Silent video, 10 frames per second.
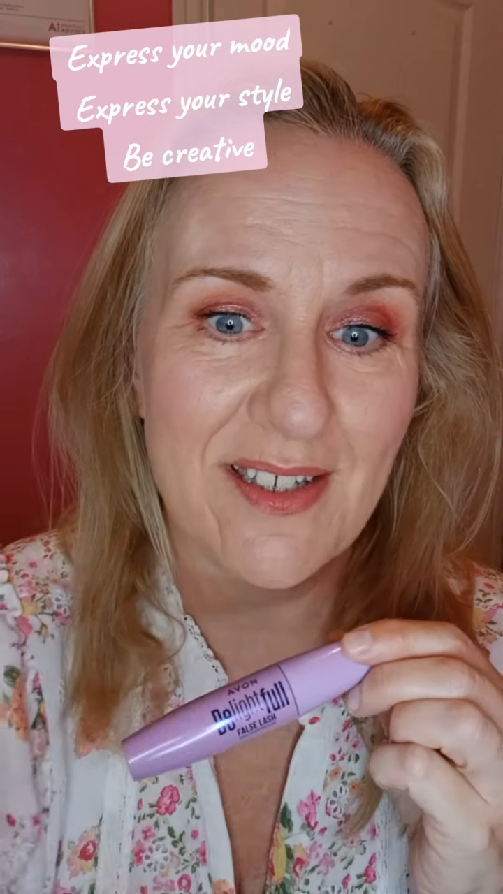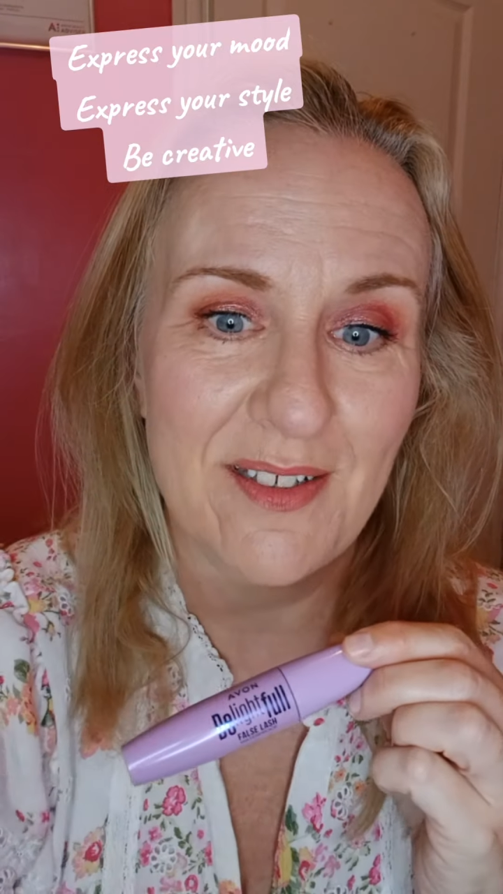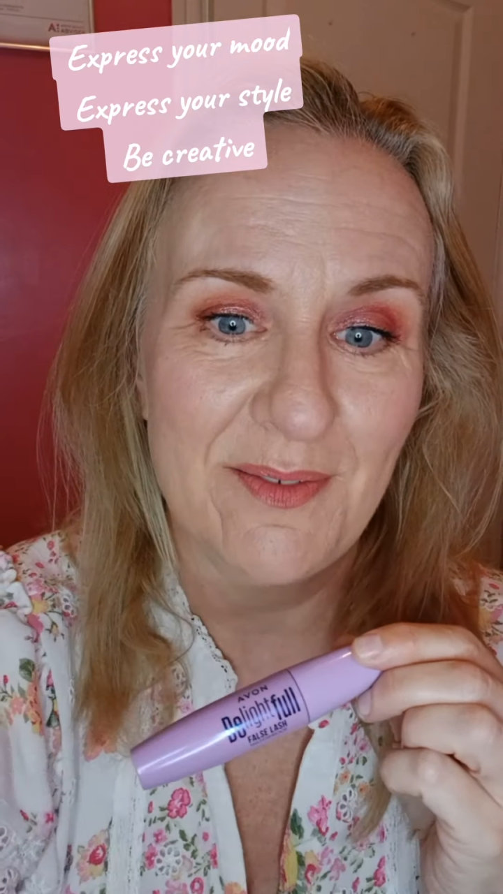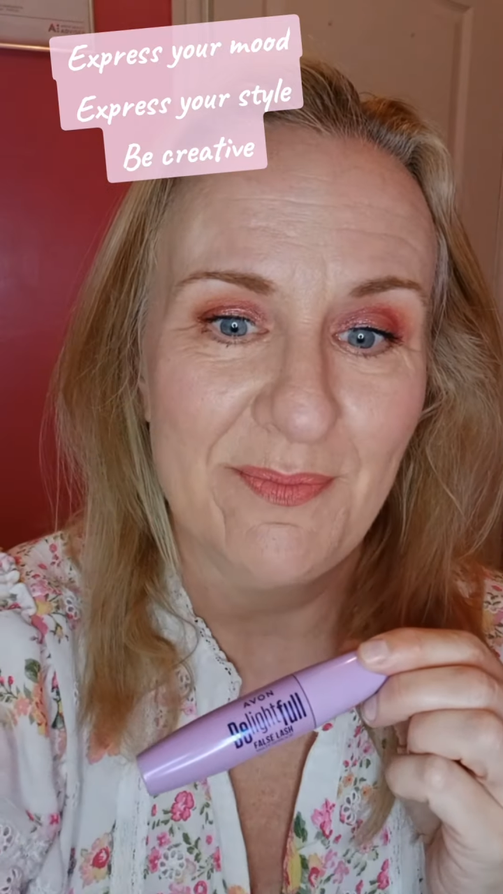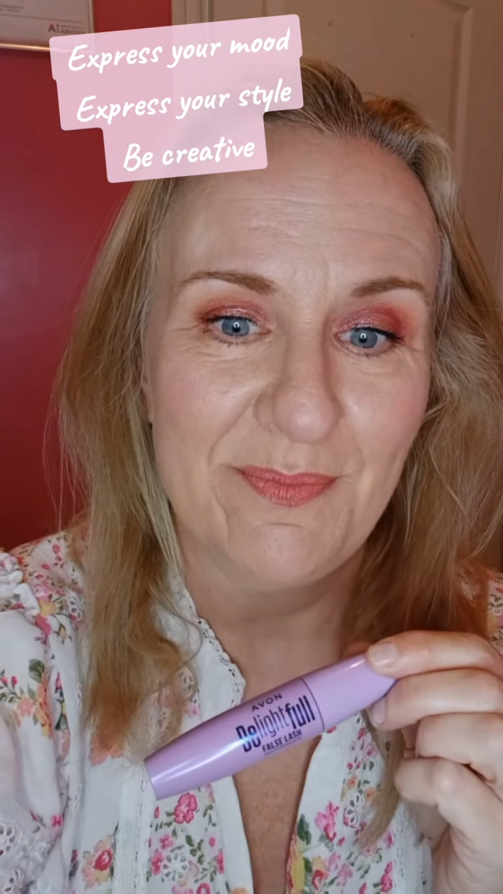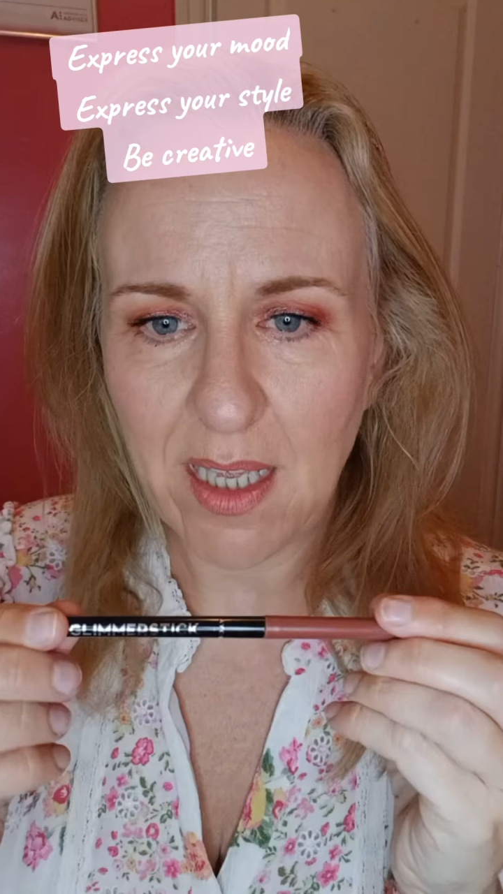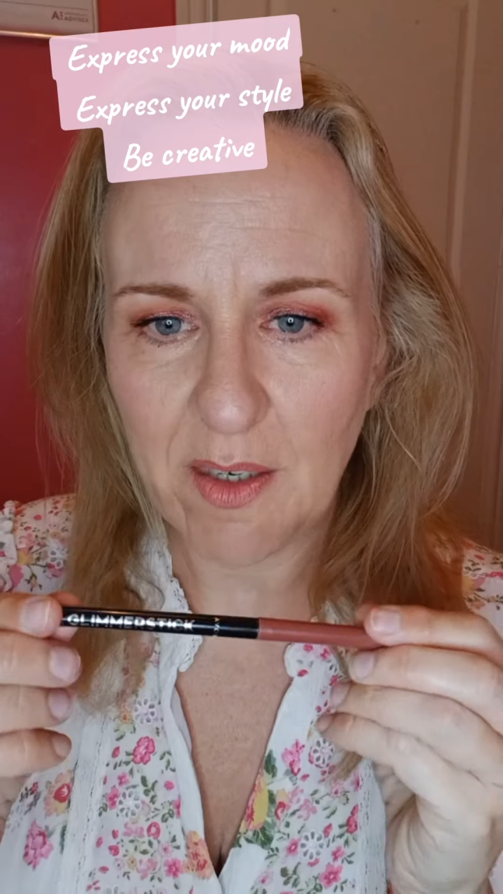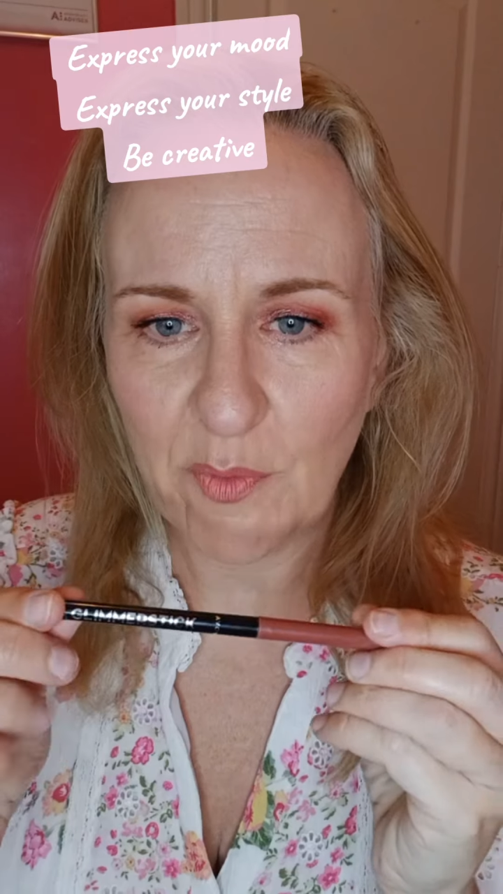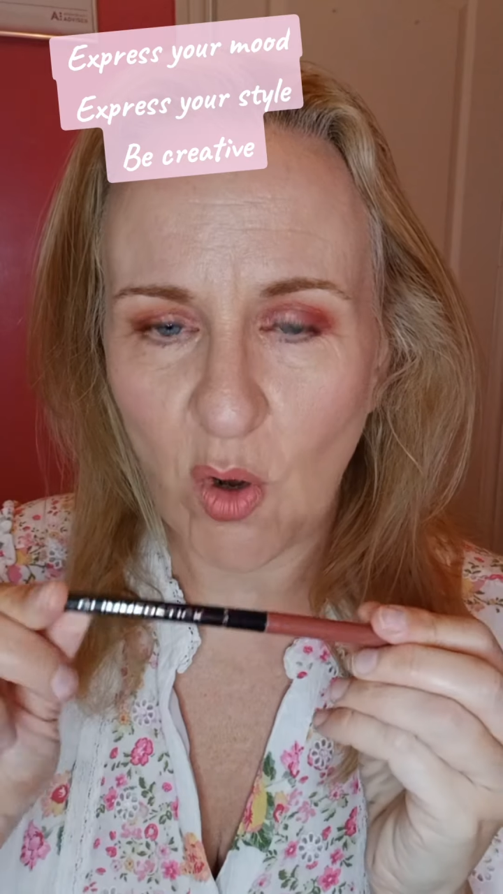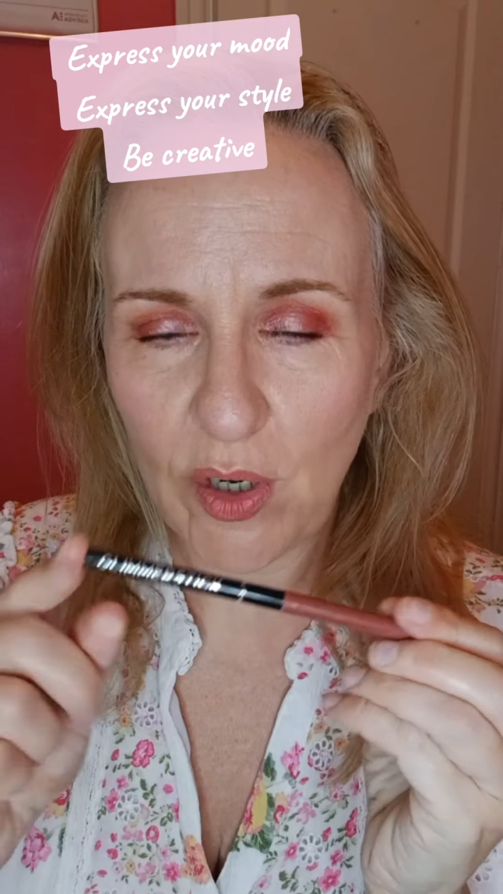And
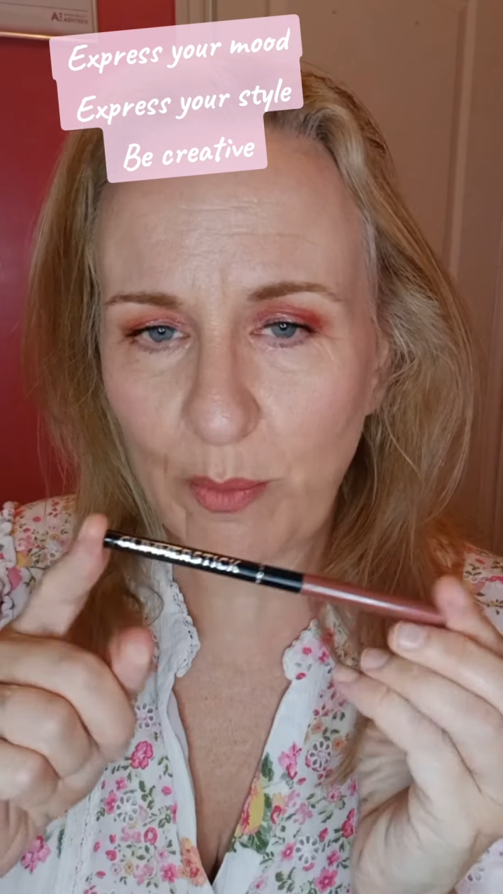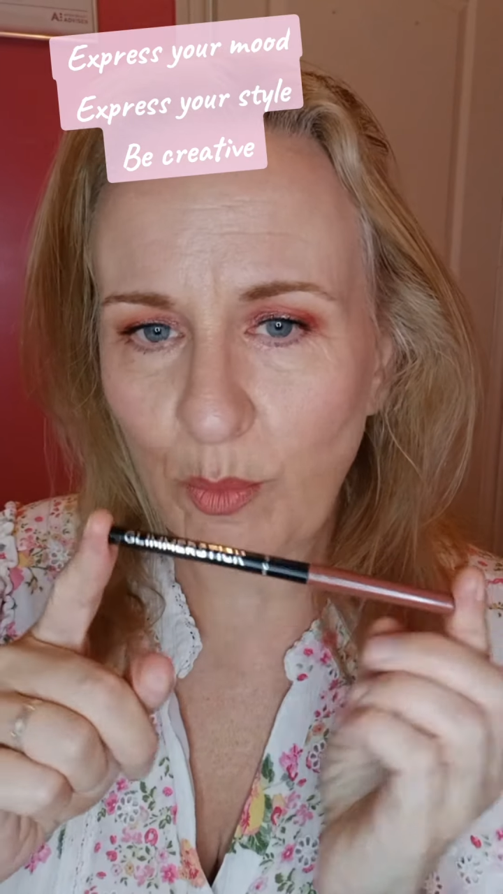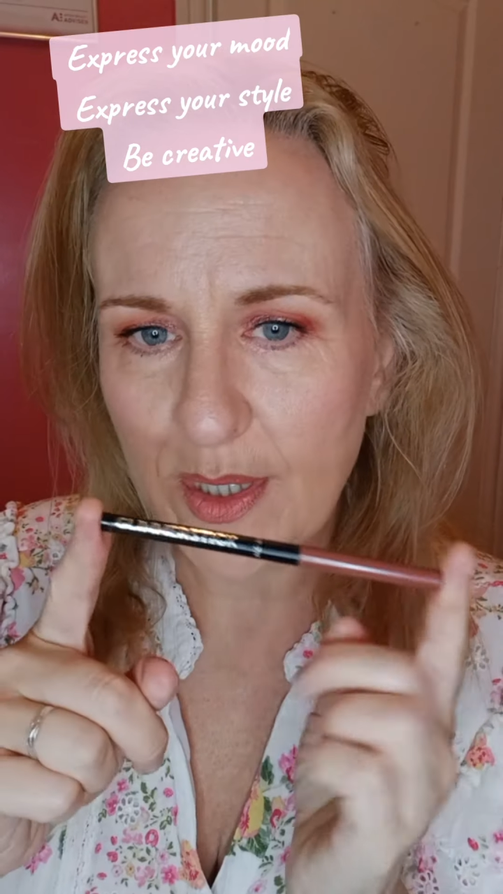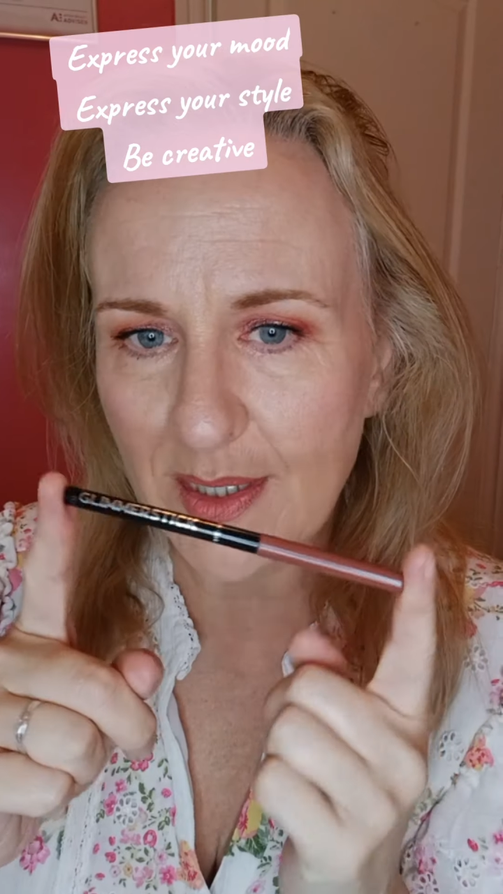I've gone in with